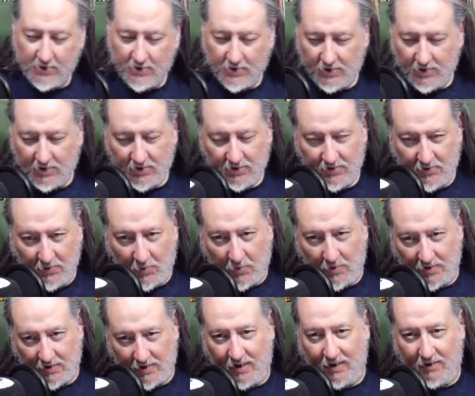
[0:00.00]

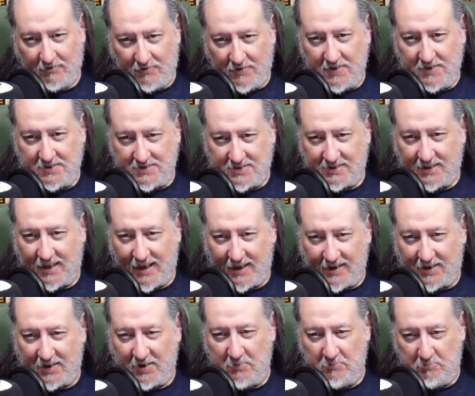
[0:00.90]
Your love is
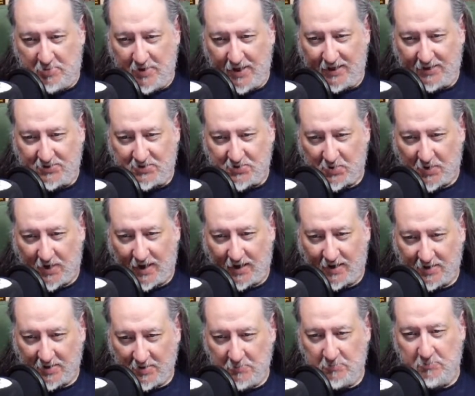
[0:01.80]
like a big
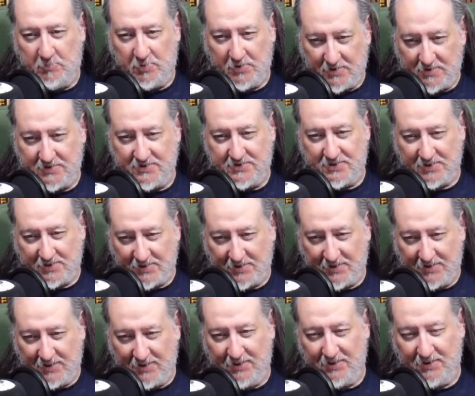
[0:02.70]
truck,
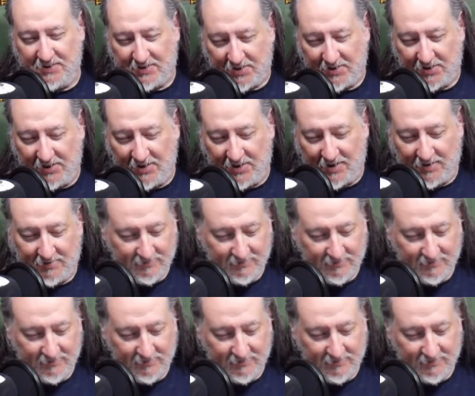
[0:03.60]
Berserker.